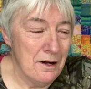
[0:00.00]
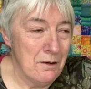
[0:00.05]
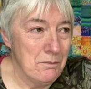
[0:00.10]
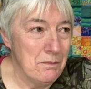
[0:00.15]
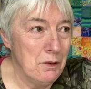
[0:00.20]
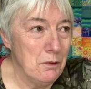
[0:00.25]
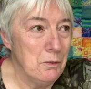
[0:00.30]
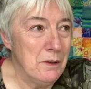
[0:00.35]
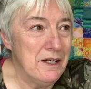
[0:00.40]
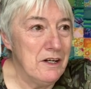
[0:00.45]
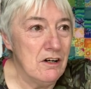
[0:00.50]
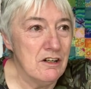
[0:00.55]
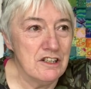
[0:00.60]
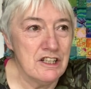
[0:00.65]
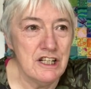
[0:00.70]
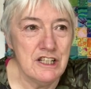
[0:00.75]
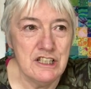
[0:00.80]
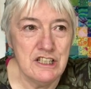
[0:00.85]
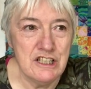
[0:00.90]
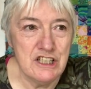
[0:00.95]
But we got
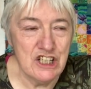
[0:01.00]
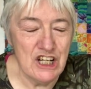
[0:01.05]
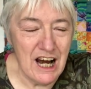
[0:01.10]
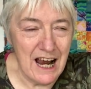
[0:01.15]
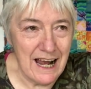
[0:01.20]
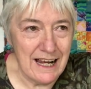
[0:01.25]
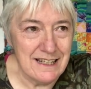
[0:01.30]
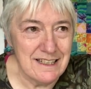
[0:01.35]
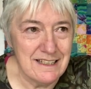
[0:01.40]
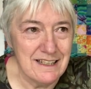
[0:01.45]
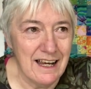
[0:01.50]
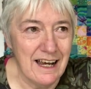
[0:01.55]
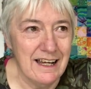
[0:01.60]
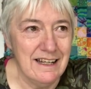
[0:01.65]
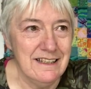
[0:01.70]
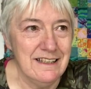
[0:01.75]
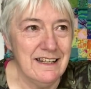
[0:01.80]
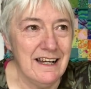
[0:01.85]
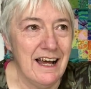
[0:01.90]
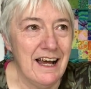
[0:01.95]
to chat,
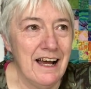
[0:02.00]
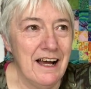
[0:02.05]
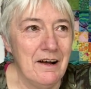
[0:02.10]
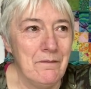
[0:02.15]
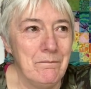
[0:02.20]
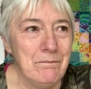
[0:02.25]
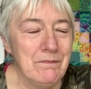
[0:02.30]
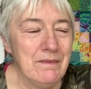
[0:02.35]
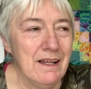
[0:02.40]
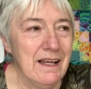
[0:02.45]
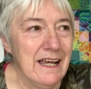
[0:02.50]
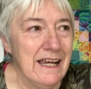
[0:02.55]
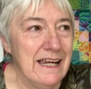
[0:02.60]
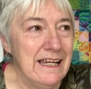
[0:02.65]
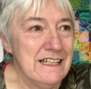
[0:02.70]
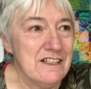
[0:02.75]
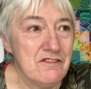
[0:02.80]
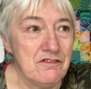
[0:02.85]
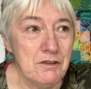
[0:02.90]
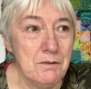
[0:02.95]
and
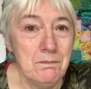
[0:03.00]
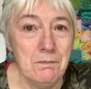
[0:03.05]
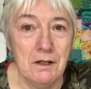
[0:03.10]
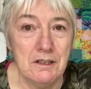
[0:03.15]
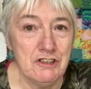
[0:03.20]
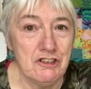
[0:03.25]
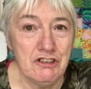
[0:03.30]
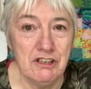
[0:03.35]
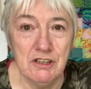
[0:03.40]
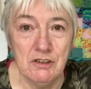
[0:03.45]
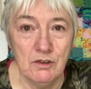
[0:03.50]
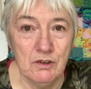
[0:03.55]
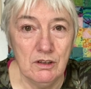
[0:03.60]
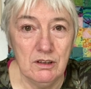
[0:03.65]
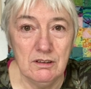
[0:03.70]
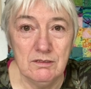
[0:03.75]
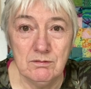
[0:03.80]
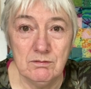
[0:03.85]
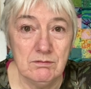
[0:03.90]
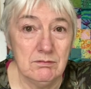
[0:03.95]
he's from
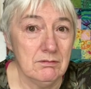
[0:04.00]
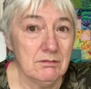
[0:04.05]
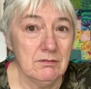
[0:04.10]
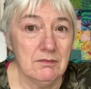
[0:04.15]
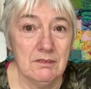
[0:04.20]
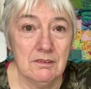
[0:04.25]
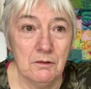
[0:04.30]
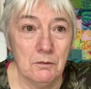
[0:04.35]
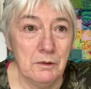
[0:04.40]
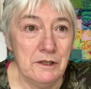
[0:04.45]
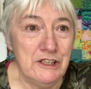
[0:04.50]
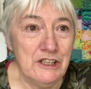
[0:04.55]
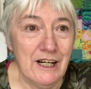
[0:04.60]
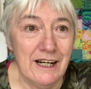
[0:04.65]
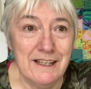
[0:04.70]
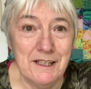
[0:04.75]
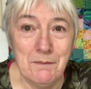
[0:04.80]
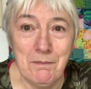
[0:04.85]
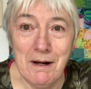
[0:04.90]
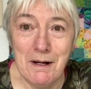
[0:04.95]
Montreal. We
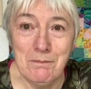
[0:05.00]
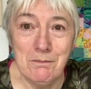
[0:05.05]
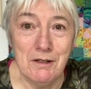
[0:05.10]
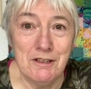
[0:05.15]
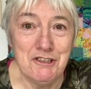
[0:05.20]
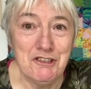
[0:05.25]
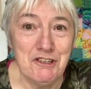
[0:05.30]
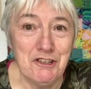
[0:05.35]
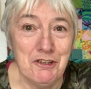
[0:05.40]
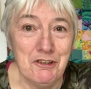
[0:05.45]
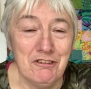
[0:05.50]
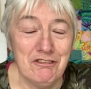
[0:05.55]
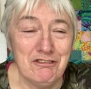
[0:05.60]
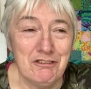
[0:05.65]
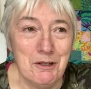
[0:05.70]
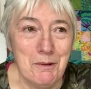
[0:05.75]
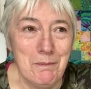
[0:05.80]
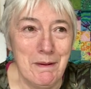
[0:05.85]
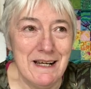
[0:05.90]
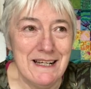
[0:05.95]
chatted about Montreal
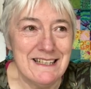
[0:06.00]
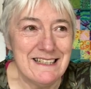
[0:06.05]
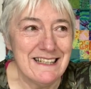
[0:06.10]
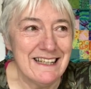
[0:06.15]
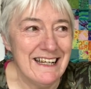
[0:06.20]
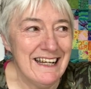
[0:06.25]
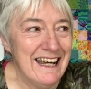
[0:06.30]
for a bit.